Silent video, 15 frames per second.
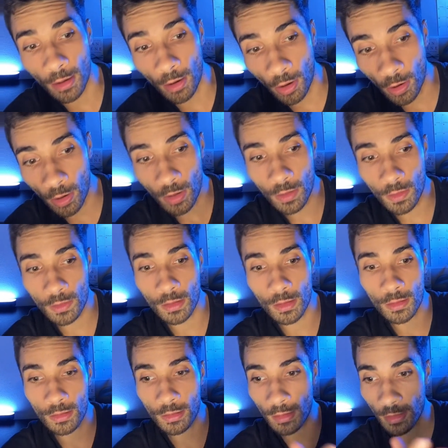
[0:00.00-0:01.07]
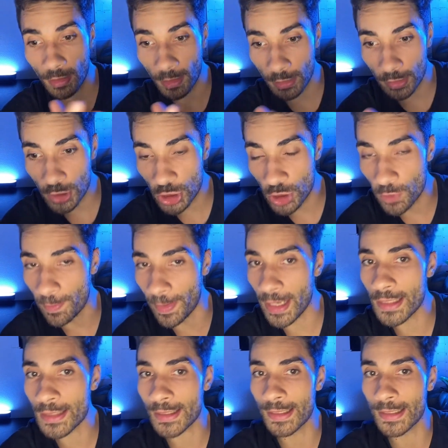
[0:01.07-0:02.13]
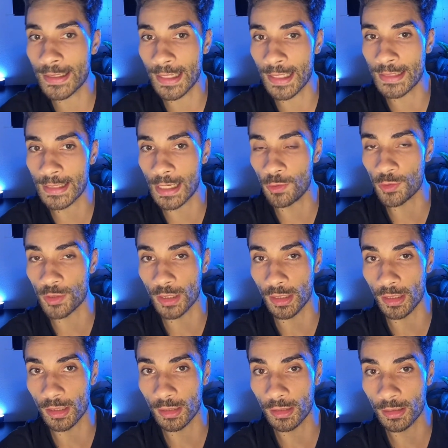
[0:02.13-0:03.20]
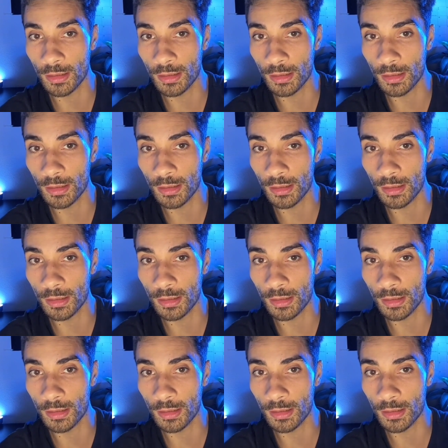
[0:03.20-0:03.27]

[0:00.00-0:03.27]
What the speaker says: All space contains energy.